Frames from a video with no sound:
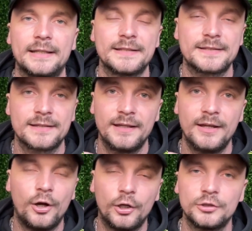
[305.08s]
he's
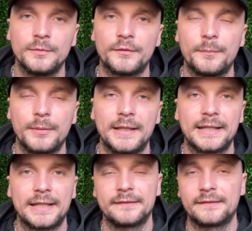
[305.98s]
horrible to
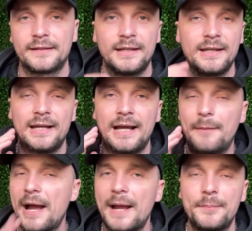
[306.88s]
play against.
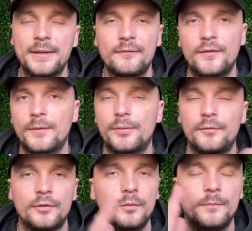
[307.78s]
I'm happy for
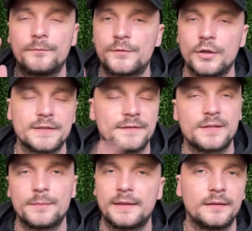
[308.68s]
Piroe and Joseph
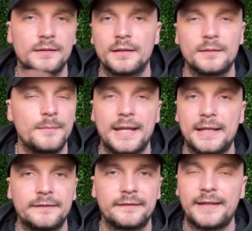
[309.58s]
to be the
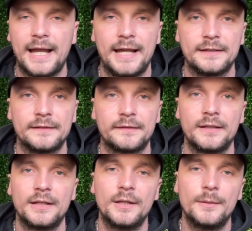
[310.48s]
main starters,
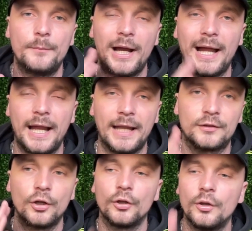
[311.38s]
But I
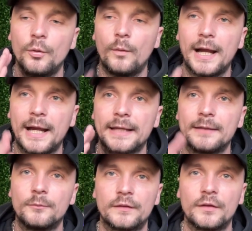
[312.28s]
don't know
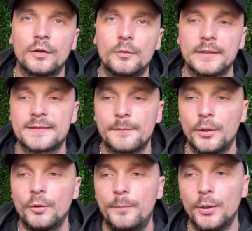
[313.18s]
why we're so quick to
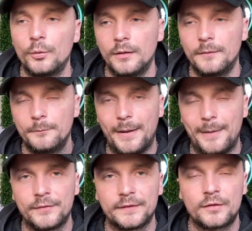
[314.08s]
poo-poo
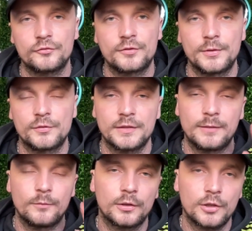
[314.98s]
Bamford's contribution.
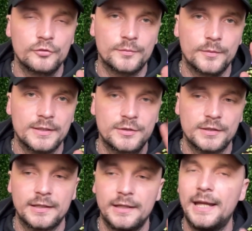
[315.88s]
He will contribute this
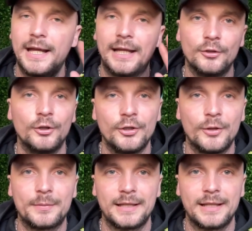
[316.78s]
year. I know
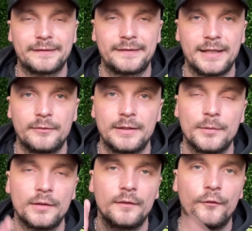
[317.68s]
nobody likes hearing it,
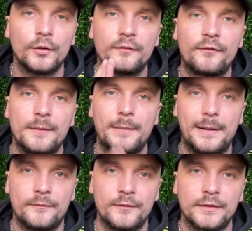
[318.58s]
but the fully fit
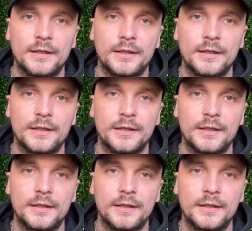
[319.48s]
Bamford